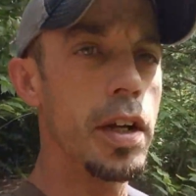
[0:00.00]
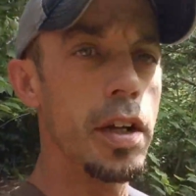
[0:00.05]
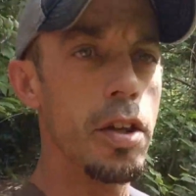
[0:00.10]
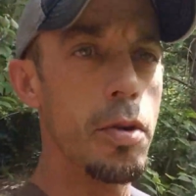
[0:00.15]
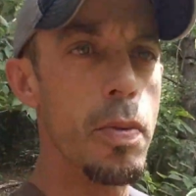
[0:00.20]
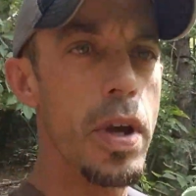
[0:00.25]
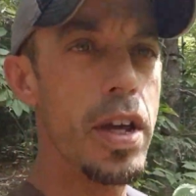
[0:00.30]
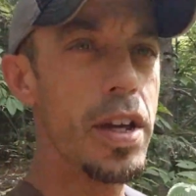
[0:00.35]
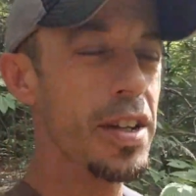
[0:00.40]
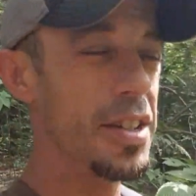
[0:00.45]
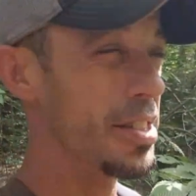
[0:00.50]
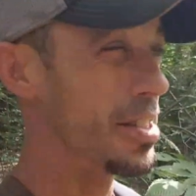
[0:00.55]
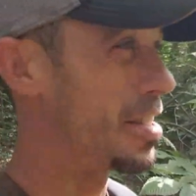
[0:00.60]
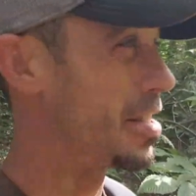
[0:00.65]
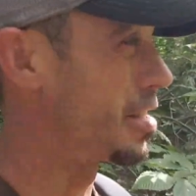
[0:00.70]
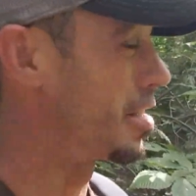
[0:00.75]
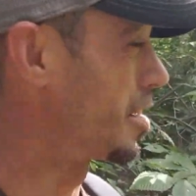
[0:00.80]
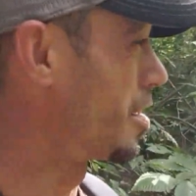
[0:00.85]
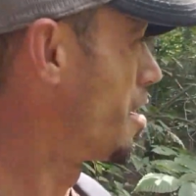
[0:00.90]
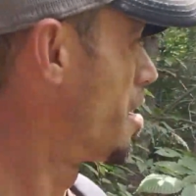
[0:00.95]
of the baiting
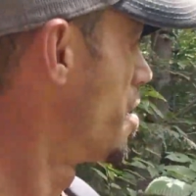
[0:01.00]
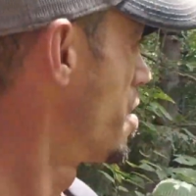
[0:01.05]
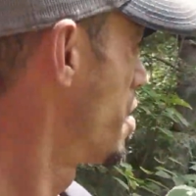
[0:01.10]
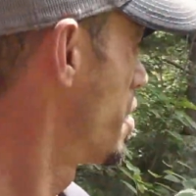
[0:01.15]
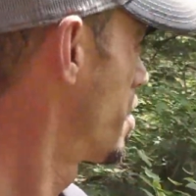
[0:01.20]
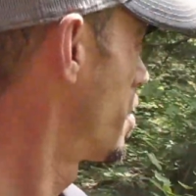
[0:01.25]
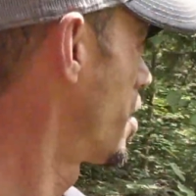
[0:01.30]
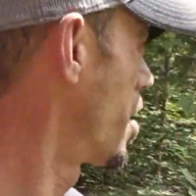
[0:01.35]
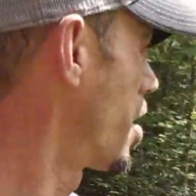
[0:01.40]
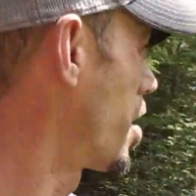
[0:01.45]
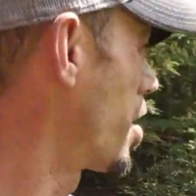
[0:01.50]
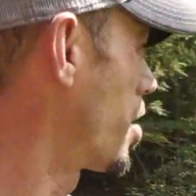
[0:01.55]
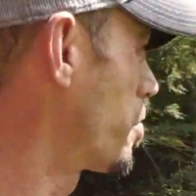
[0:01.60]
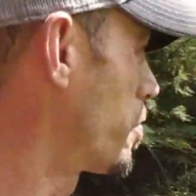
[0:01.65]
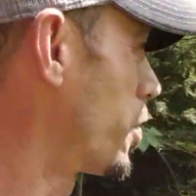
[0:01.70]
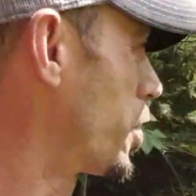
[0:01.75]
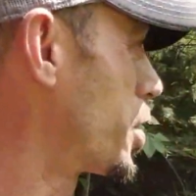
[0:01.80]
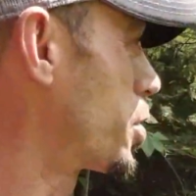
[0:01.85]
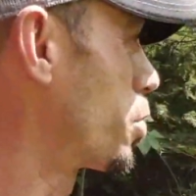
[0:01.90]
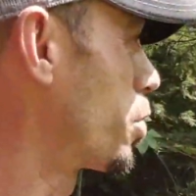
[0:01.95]
season.
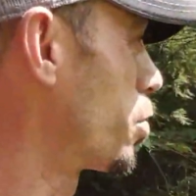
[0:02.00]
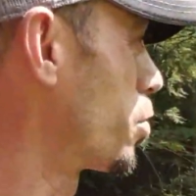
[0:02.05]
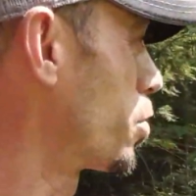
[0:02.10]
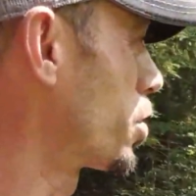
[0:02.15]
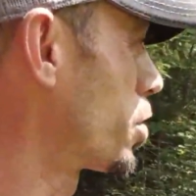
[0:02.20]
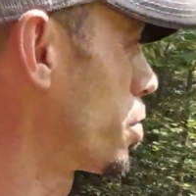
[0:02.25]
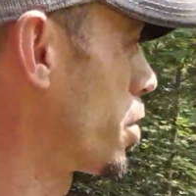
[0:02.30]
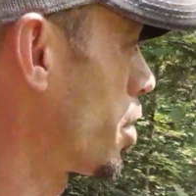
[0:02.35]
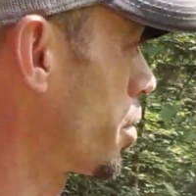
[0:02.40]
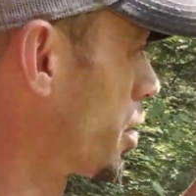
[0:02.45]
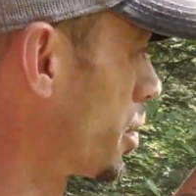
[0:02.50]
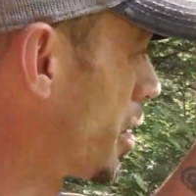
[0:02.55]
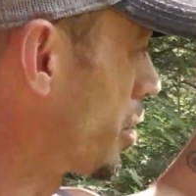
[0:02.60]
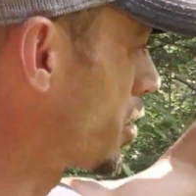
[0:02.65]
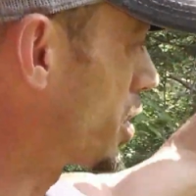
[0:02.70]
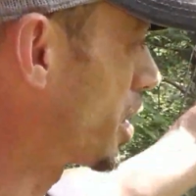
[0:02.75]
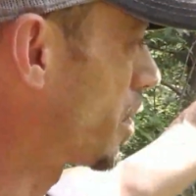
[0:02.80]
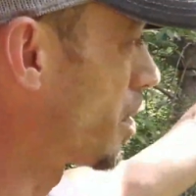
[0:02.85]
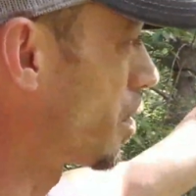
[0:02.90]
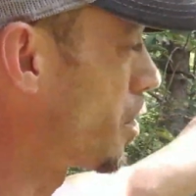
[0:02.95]
This one was probably about
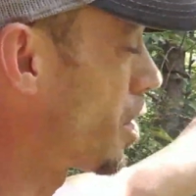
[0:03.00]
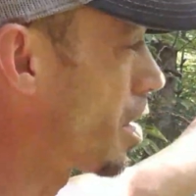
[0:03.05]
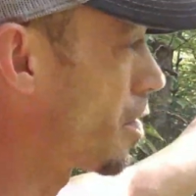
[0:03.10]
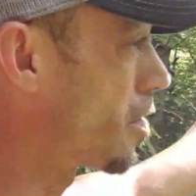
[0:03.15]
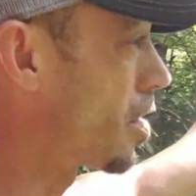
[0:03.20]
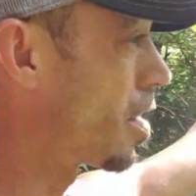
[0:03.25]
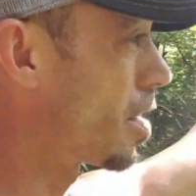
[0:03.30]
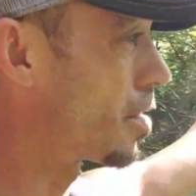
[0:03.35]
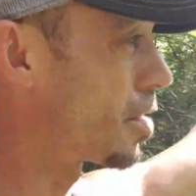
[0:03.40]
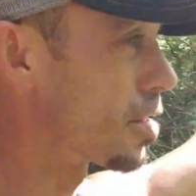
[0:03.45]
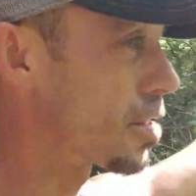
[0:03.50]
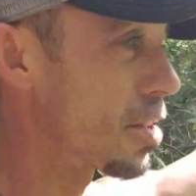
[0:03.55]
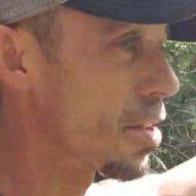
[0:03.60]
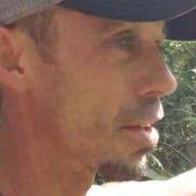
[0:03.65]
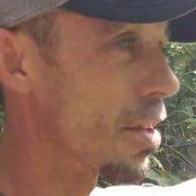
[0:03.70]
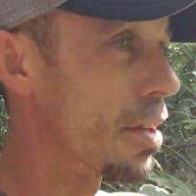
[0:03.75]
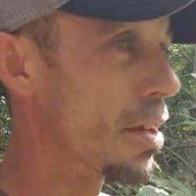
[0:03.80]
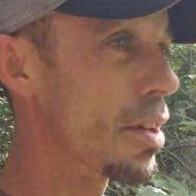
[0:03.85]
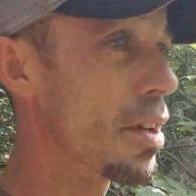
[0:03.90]
75 yards to the